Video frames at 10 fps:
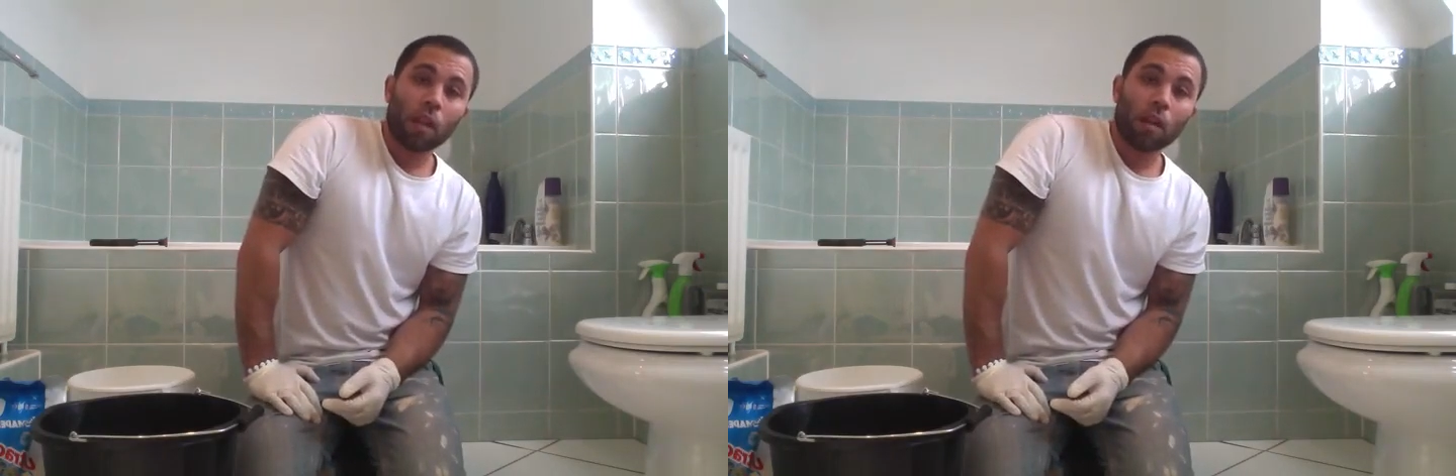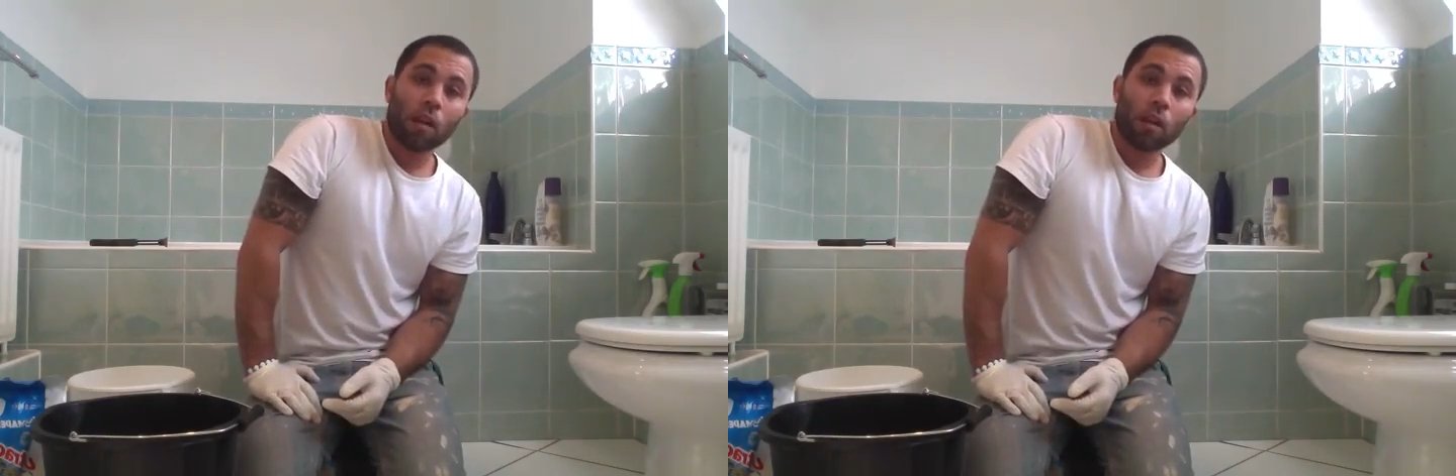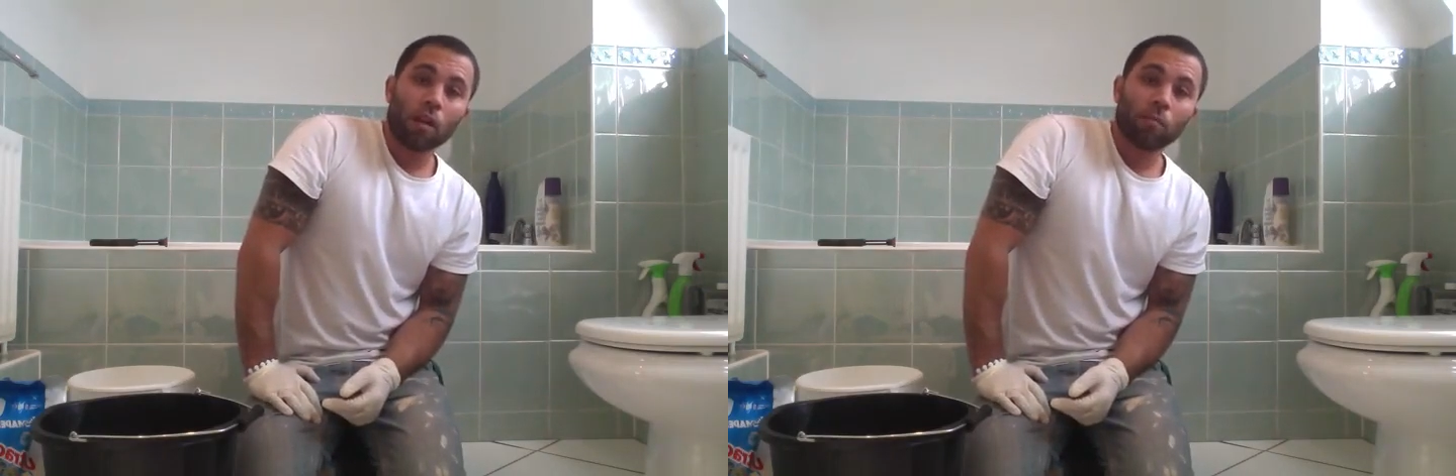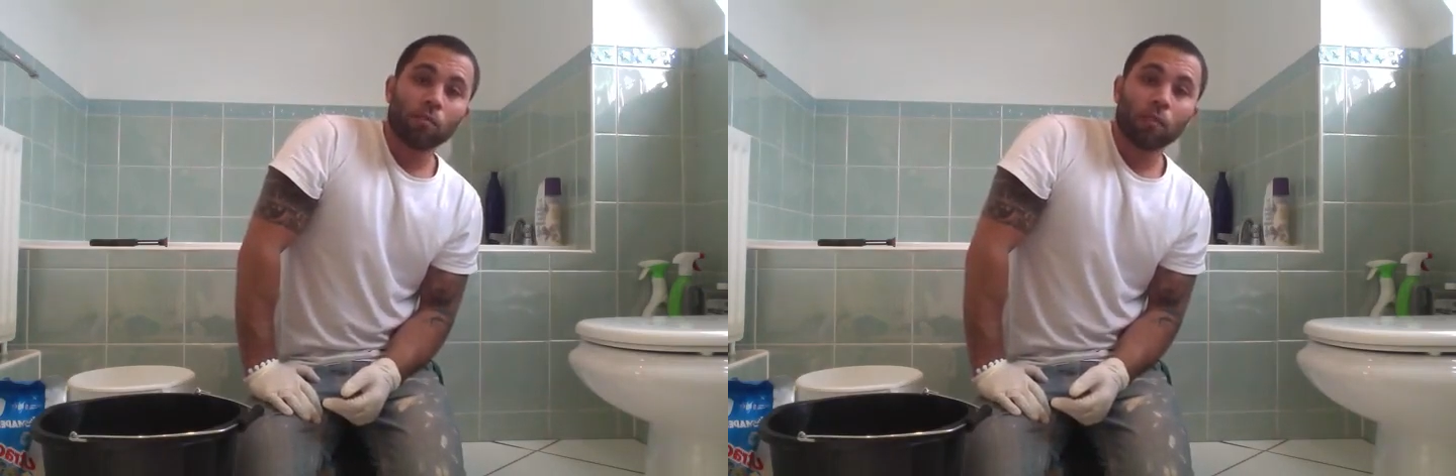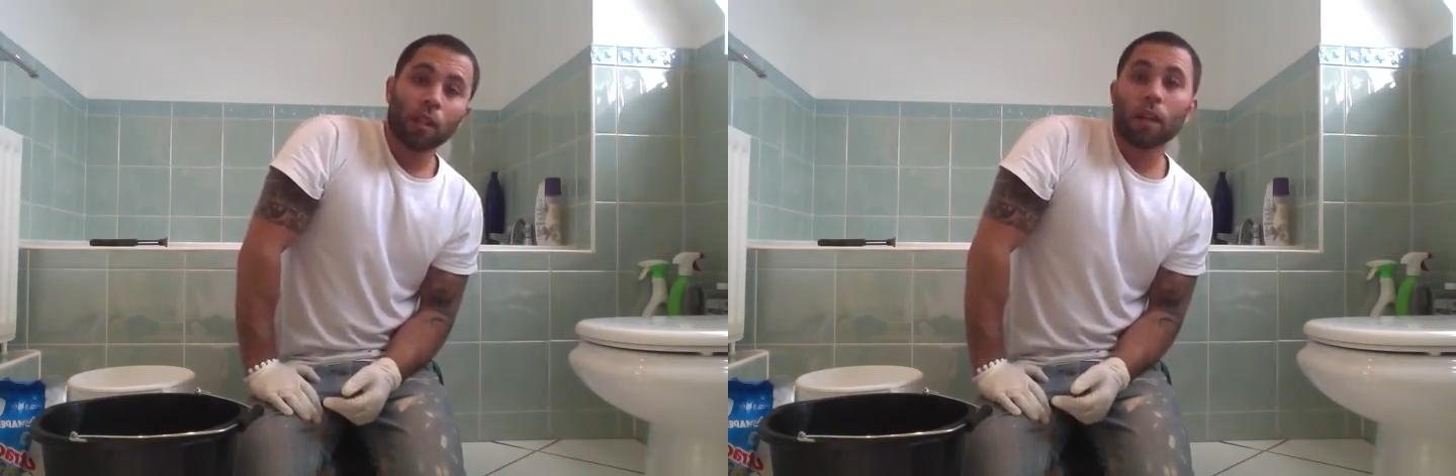
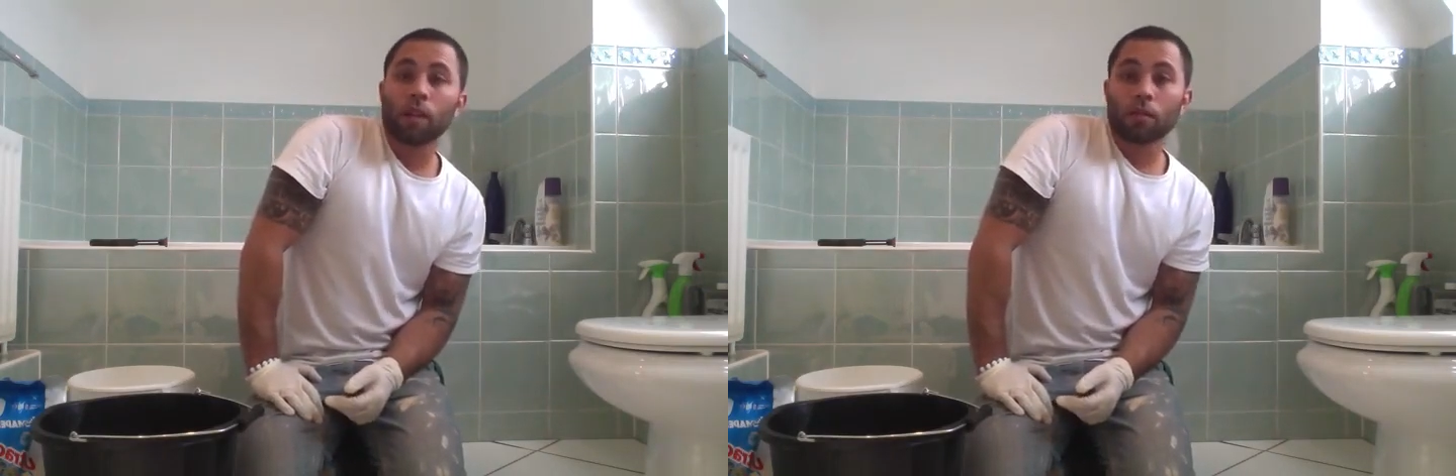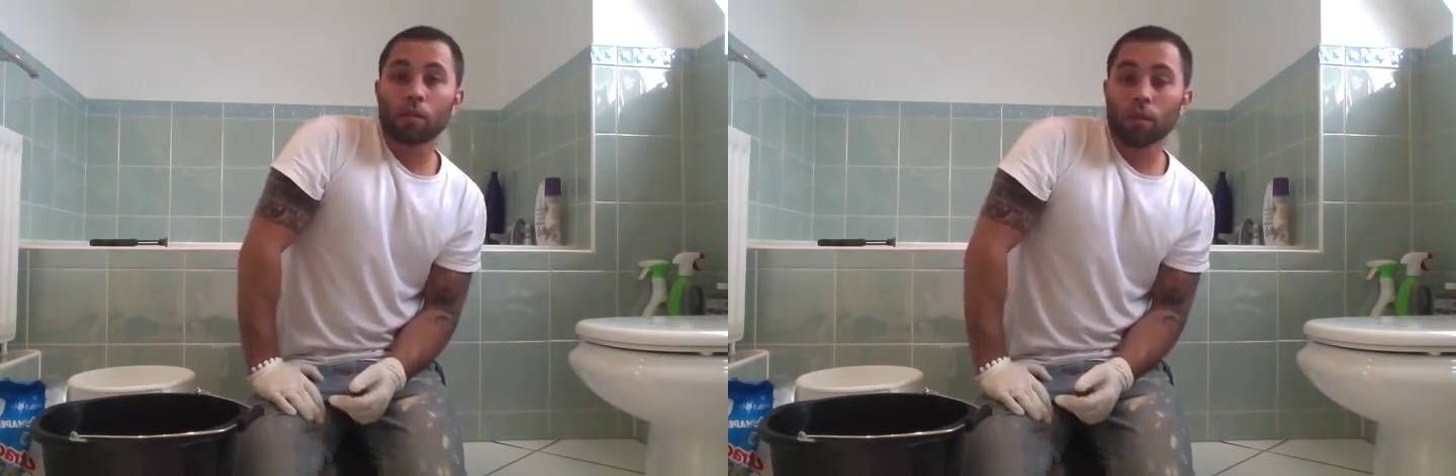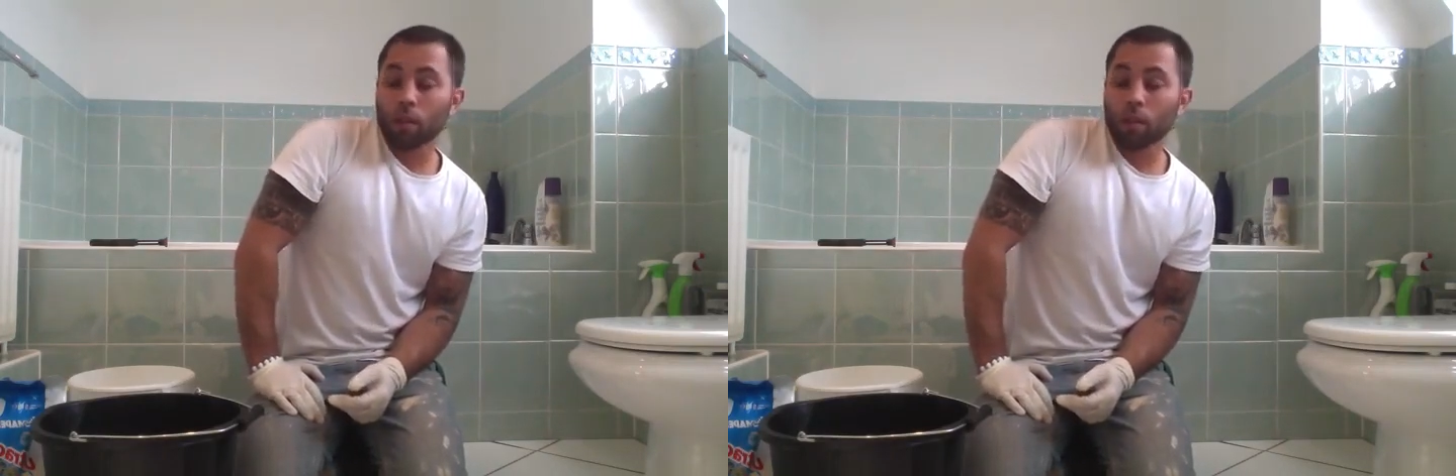So